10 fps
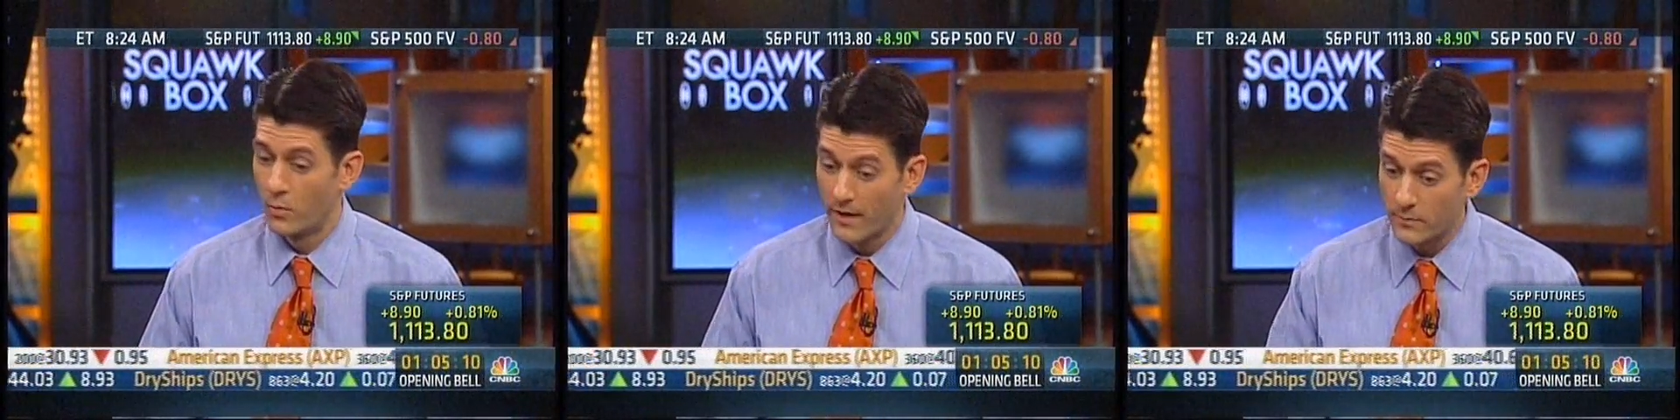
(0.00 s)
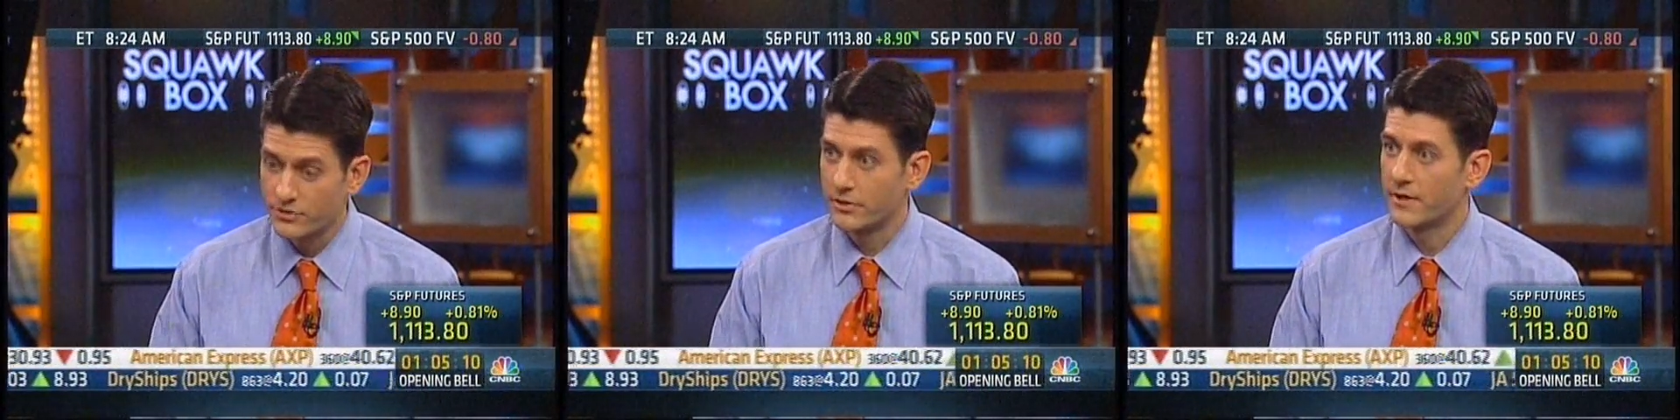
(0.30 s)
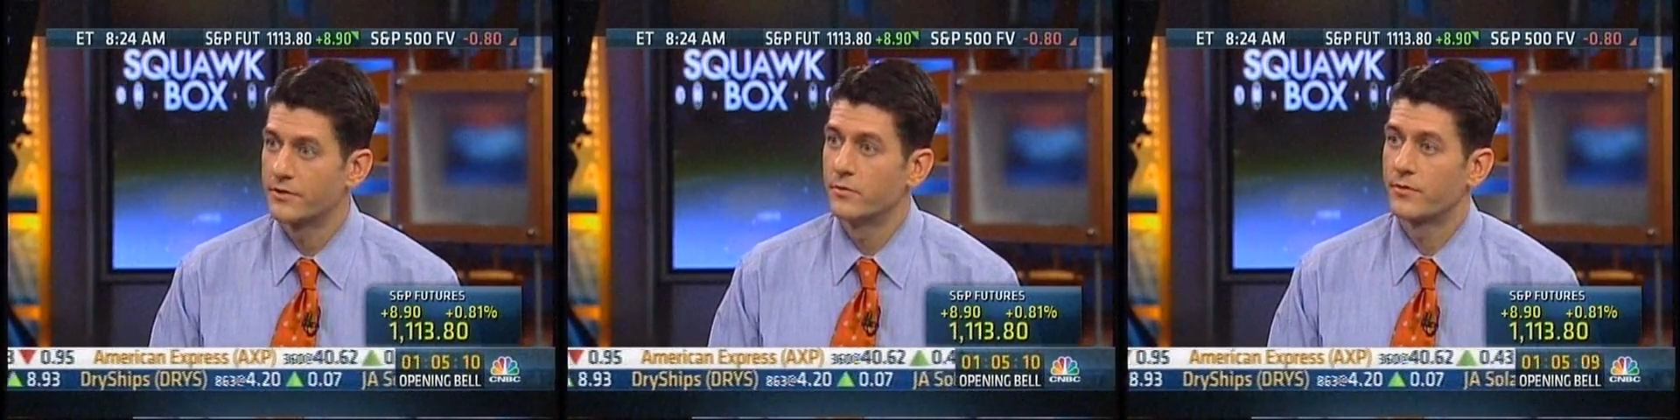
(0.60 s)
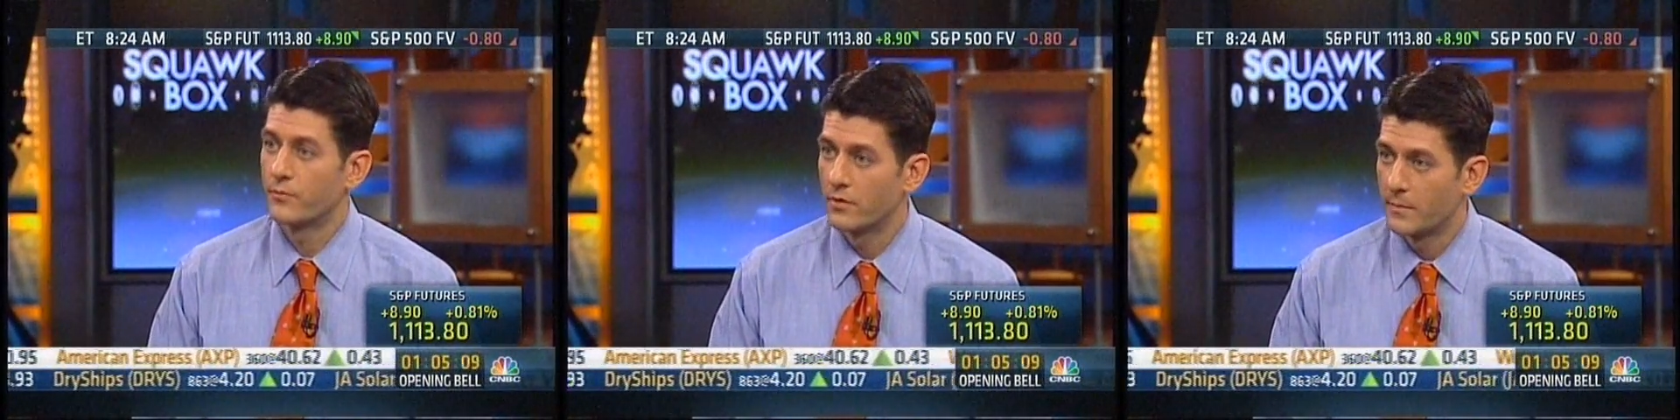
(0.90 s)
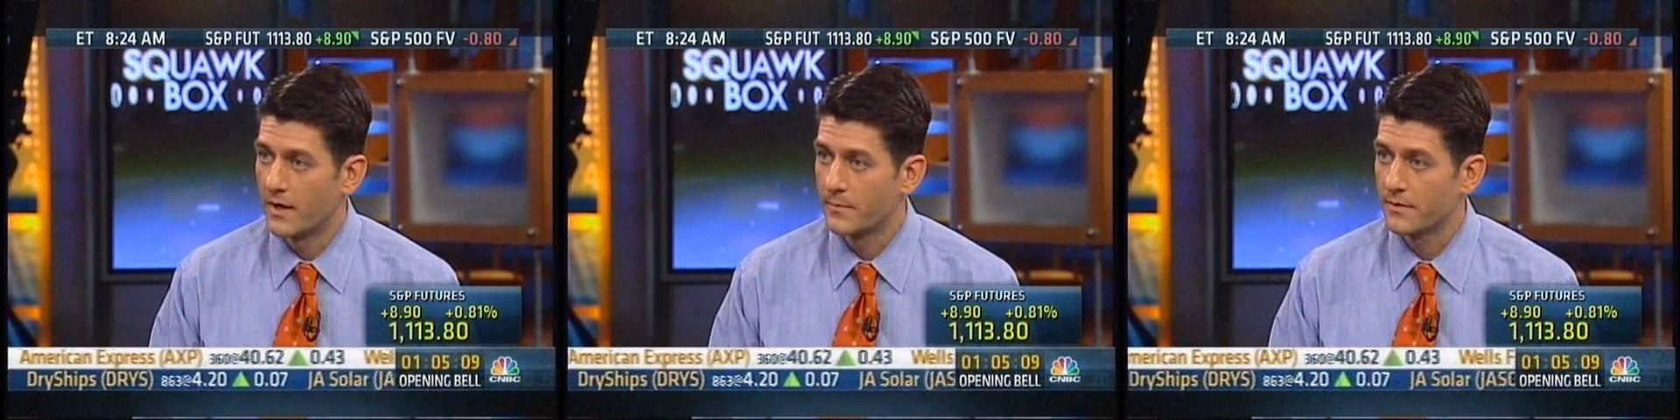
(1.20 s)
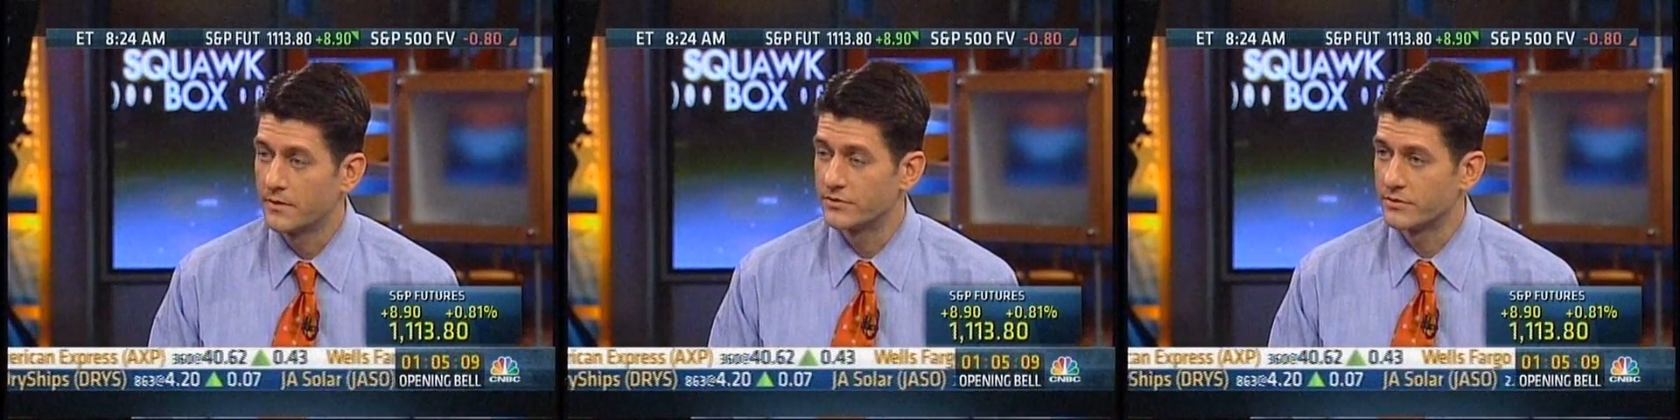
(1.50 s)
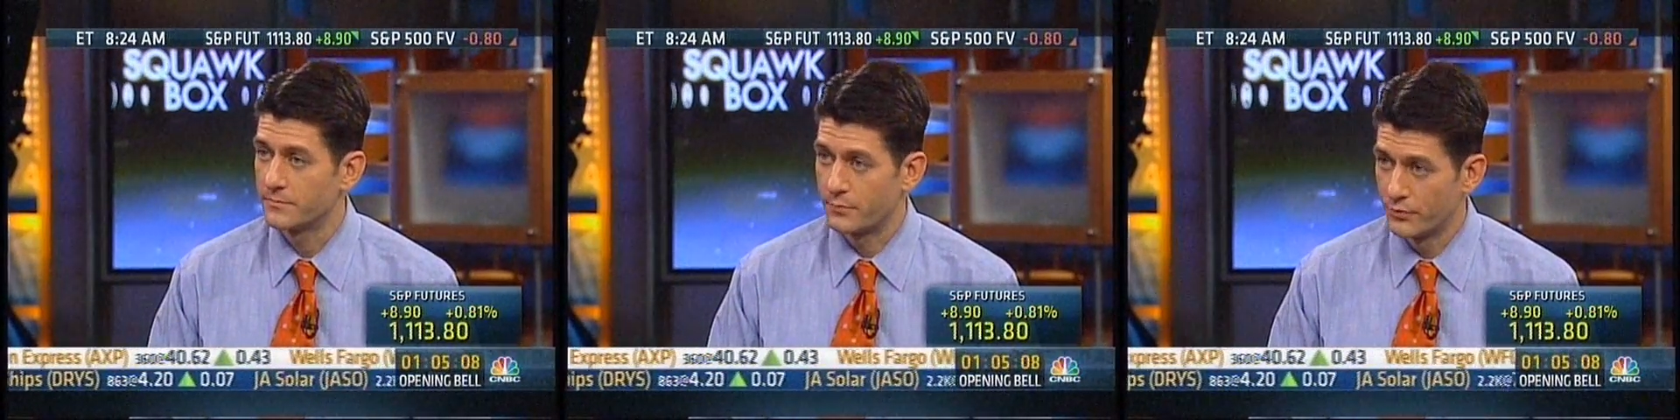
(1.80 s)
What I was trying to do with the roadmap
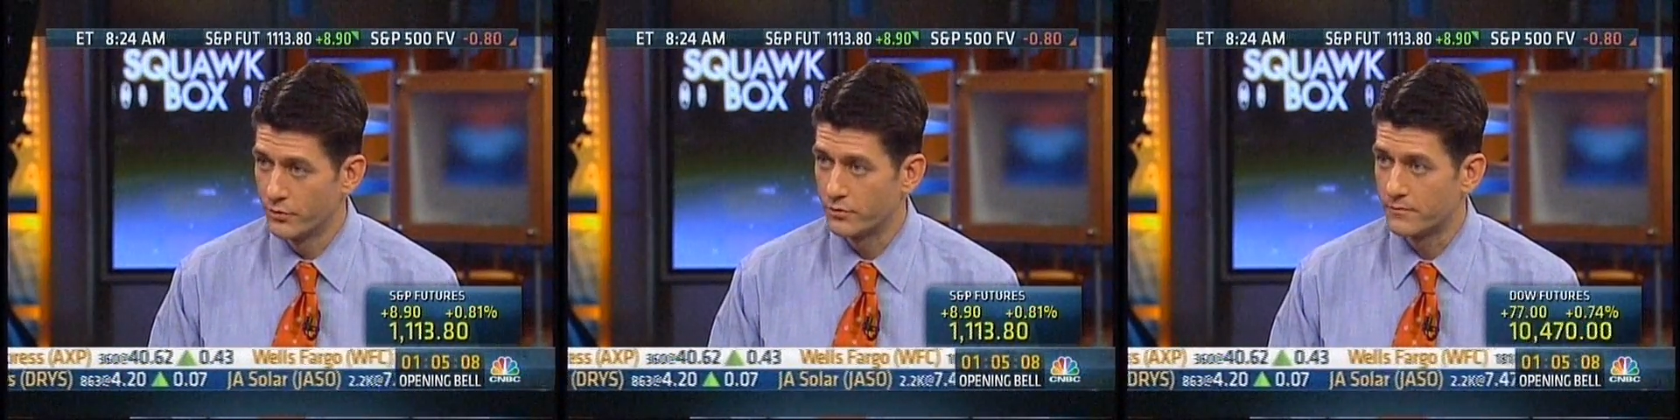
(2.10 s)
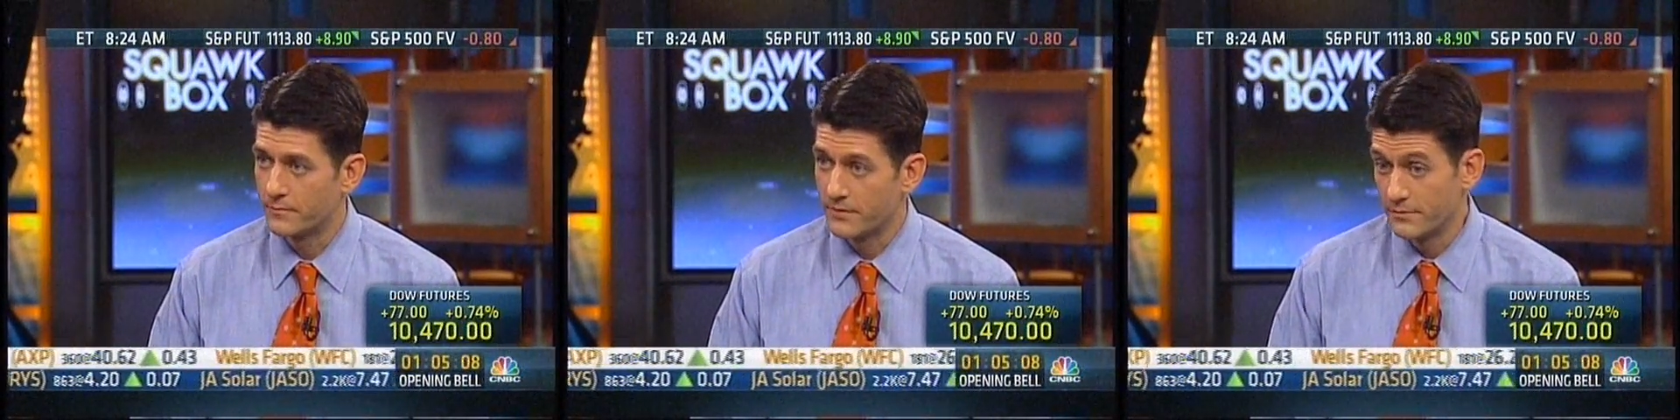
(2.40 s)
is prove,